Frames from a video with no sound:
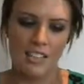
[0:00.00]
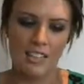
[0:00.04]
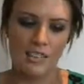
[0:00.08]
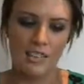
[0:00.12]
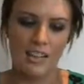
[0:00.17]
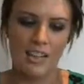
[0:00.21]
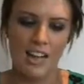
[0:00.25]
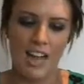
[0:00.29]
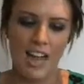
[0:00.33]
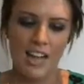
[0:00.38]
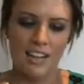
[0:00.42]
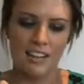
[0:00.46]

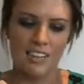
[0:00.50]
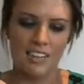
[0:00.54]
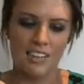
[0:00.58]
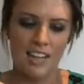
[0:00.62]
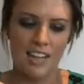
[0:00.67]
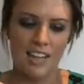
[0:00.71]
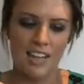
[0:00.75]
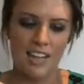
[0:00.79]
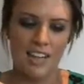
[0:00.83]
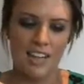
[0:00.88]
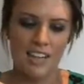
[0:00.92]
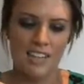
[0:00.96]
so it acts
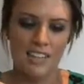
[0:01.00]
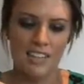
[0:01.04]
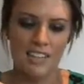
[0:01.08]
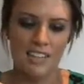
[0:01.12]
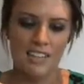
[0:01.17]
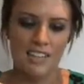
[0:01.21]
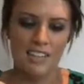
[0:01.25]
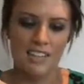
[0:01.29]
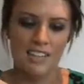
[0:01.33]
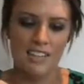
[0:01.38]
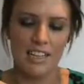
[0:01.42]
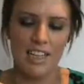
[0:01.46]
like a
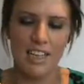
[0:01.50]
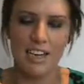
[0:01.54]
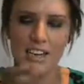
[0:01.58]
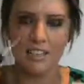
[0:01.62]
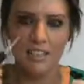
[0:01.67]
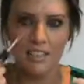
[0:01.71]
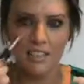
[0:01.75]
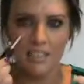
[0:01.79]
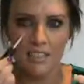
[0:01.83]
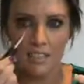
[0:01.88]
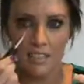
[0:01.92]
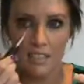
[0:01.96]

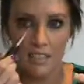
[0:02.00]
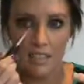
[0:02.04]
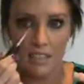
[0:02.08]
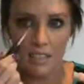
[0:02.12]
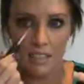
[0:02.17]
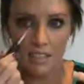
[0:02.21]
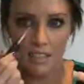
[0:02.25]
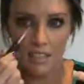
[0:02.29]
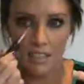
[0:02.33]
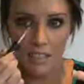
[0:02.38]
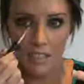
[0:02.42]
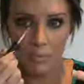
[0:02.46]
concealer, so you
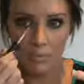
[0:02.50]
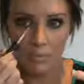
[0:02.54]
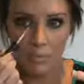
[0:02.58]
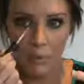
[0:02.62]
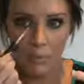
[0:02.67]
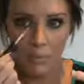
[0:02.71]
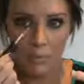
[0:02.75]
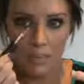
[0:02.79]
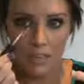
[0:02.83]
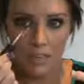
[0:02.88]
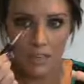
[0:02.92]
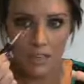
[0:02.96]
can just
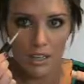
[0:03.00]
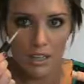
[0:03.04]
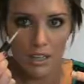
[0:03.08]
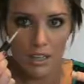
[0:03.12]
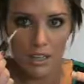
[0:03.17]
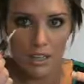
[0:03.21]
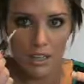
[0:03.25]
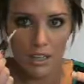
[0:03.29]
pop it